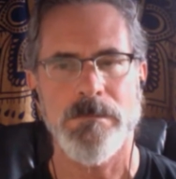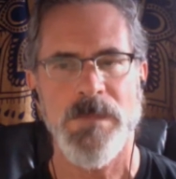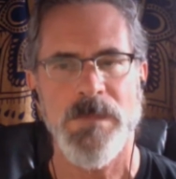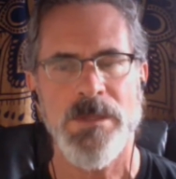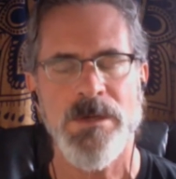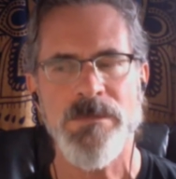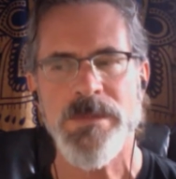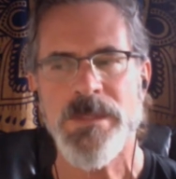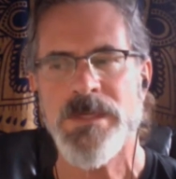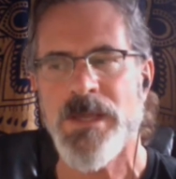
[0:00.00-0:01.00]
And over the
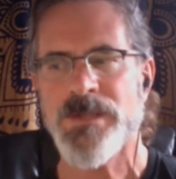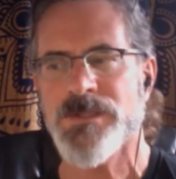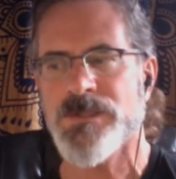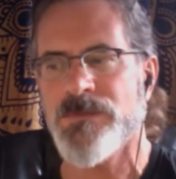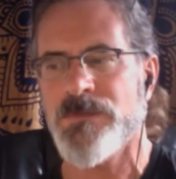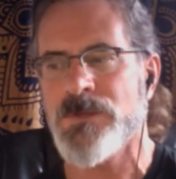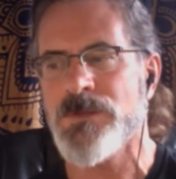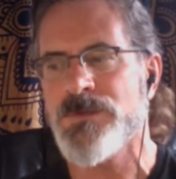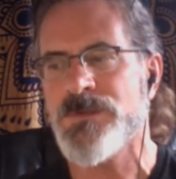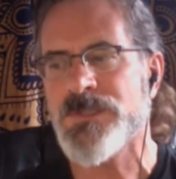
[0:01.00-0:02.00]
next
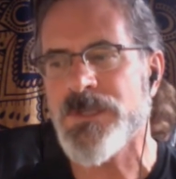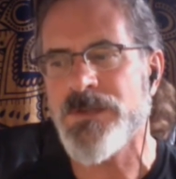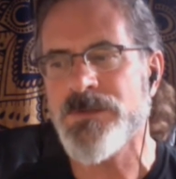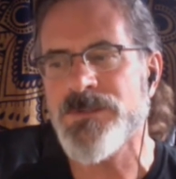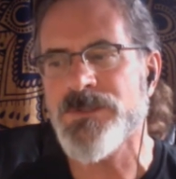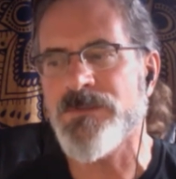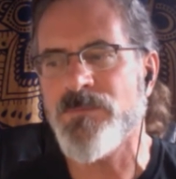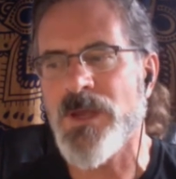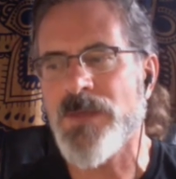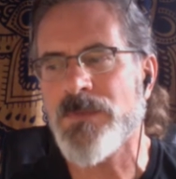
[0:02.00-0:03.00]
few cycles of
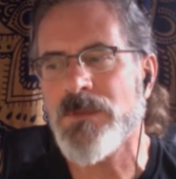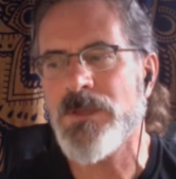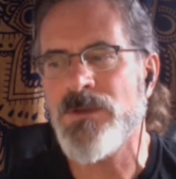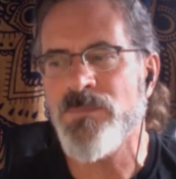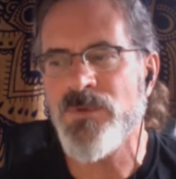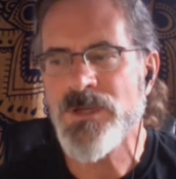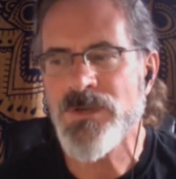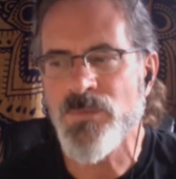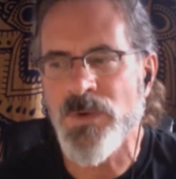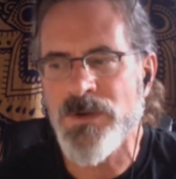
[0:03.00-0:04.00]
breath, can you bring
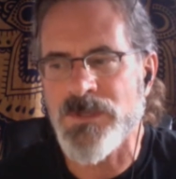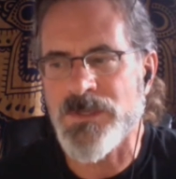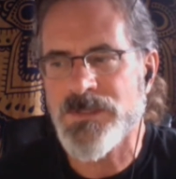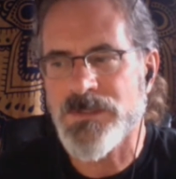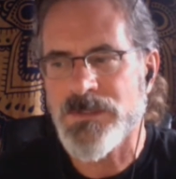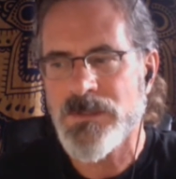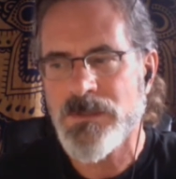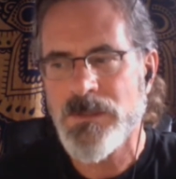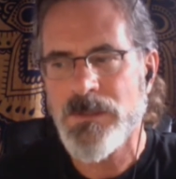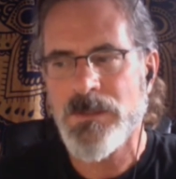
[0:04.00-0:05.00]
awareness
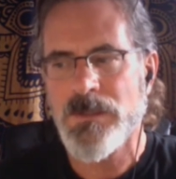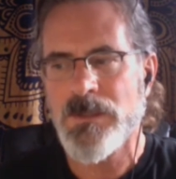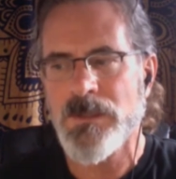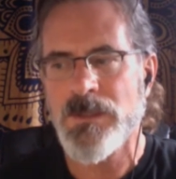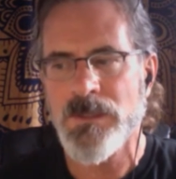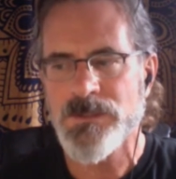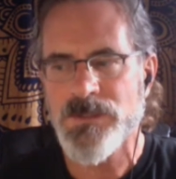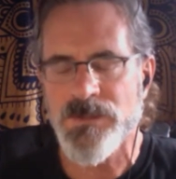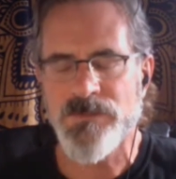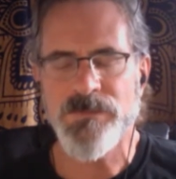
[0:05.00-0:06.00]
to
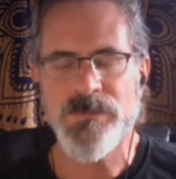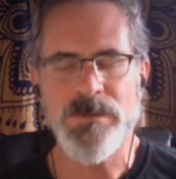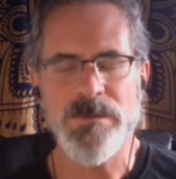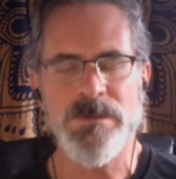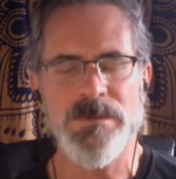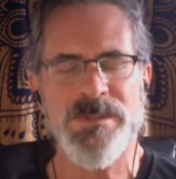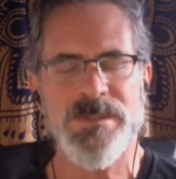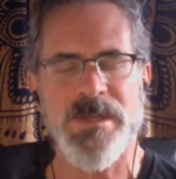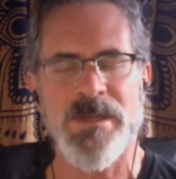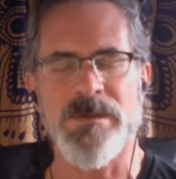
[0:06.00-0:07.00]
the full
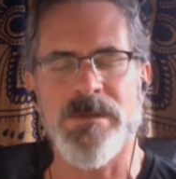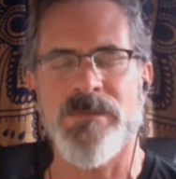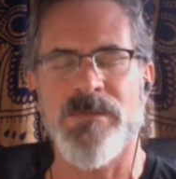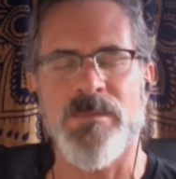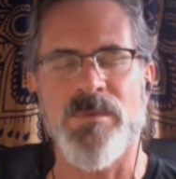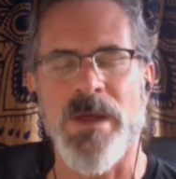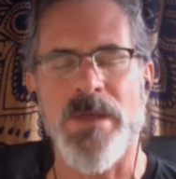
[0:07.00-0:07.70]
cycle of the breath